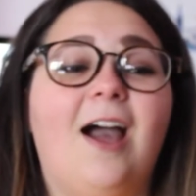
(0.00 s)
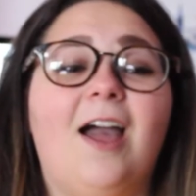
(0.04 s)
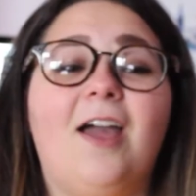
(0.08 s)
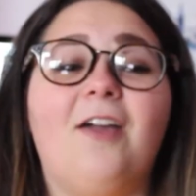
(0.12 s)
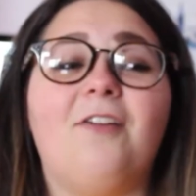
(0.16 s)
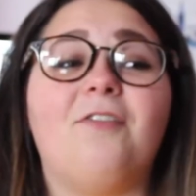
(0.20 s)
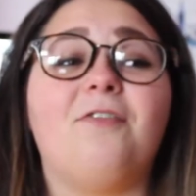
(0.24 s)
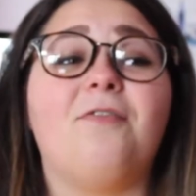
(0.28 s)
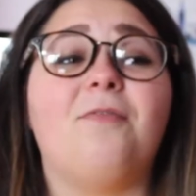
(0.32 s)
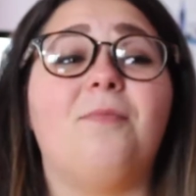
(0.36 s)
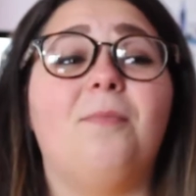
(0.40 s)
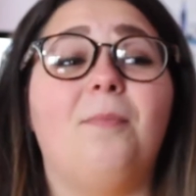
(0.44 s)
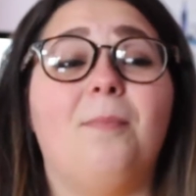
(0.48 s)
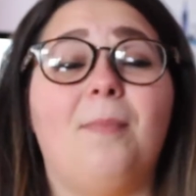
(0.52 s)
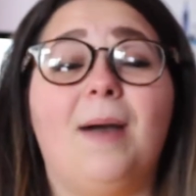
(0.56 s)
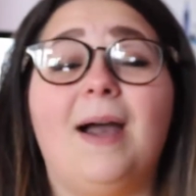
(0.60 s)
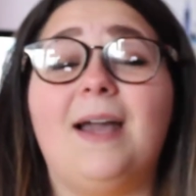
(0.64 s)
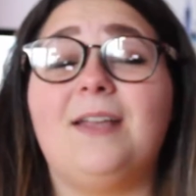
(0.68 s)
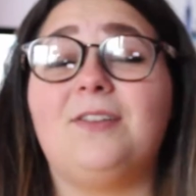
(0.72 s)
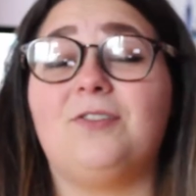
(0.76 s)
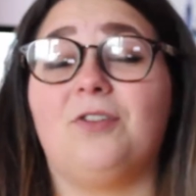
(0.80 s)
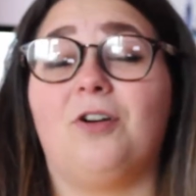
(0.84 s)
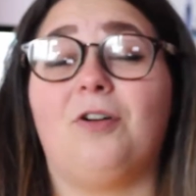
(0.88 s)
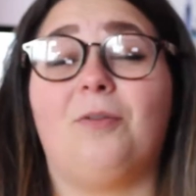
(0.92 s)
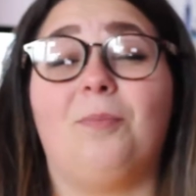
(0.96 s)
if
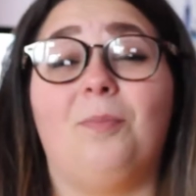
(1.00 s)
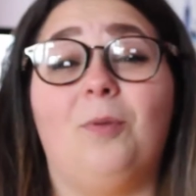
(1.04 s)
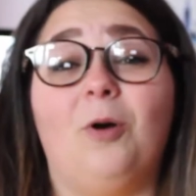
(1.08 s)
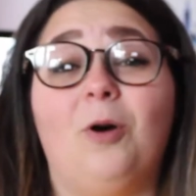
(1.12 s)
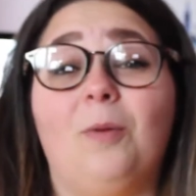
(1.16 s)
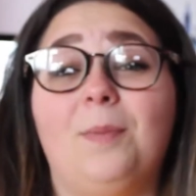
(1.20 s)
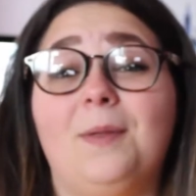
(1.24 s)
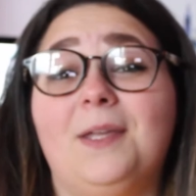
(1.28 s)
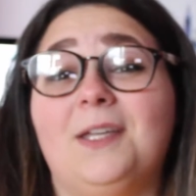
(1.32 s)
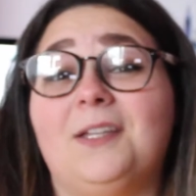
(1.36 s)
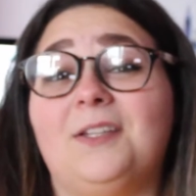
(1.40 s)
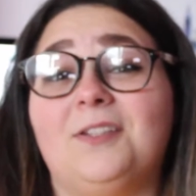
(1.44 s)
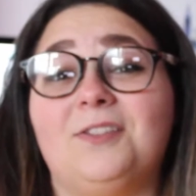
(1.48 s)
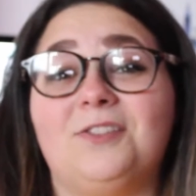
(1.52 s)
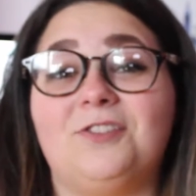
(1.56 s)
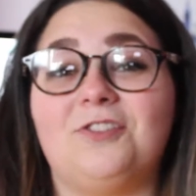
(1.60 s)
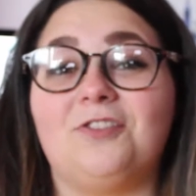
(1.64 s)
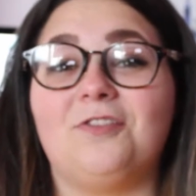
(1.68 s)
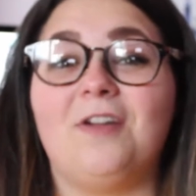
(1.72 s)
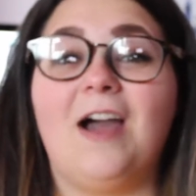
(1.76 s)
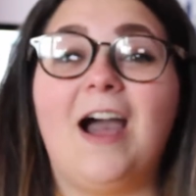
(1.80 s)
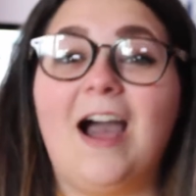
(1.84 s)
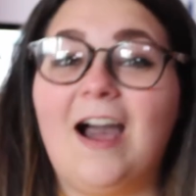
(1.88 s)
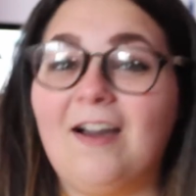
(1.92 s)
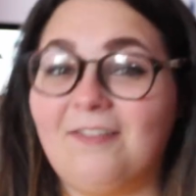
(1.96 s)
my dog Bobby could
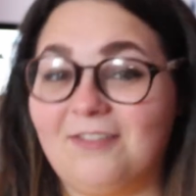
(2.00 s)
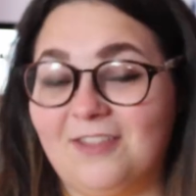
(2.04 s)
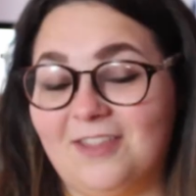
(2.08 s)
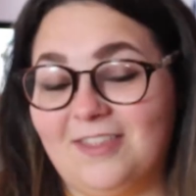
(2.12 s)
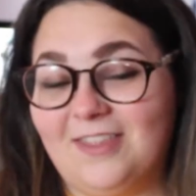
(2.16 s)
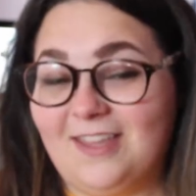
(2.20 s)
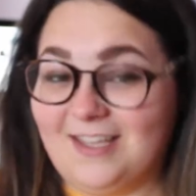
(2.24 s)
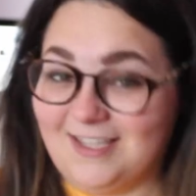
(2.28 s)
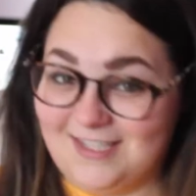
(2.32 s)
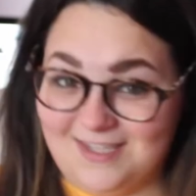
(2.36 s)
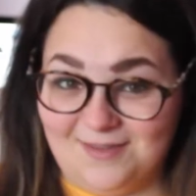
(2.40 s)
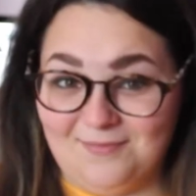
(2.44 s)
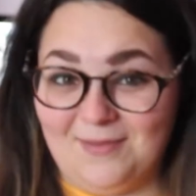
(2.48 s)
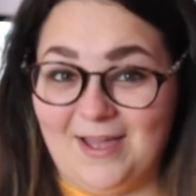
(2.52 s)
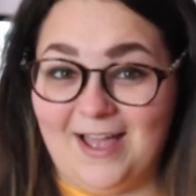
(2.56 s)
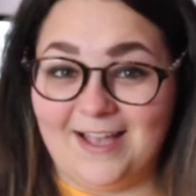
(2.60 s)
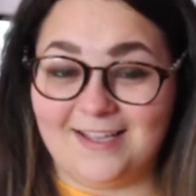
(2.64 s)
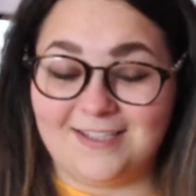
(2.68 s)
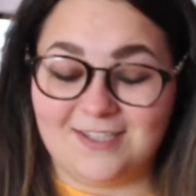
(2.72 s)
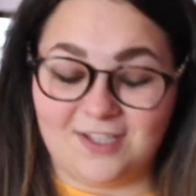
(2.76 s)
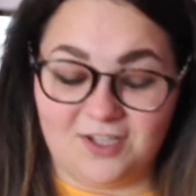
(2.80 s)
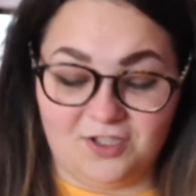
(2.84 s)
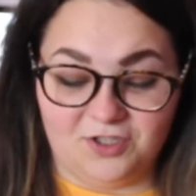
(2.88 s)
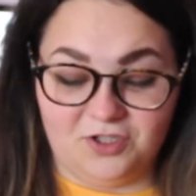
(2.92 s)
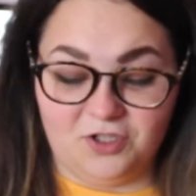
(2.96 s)
do half the things that
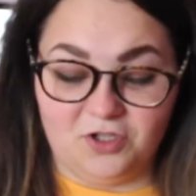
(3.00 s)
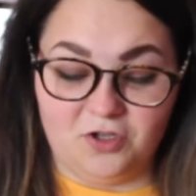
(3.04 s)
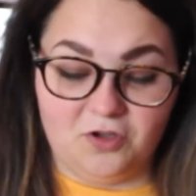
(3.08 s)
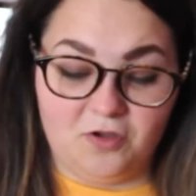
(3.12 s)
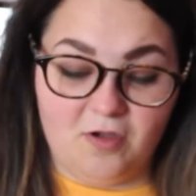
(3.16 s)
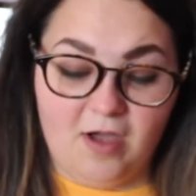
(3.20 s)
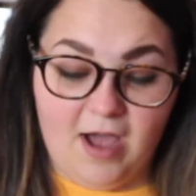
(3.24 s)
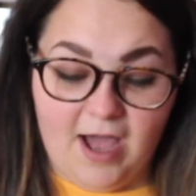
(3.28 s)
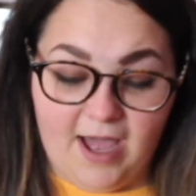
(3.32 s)
Max could do,